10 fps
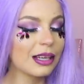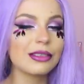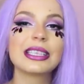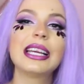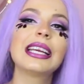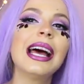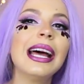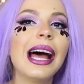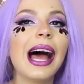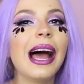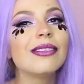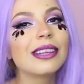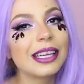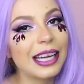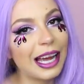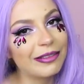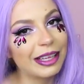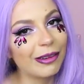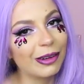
I was like, ah, I've got to have that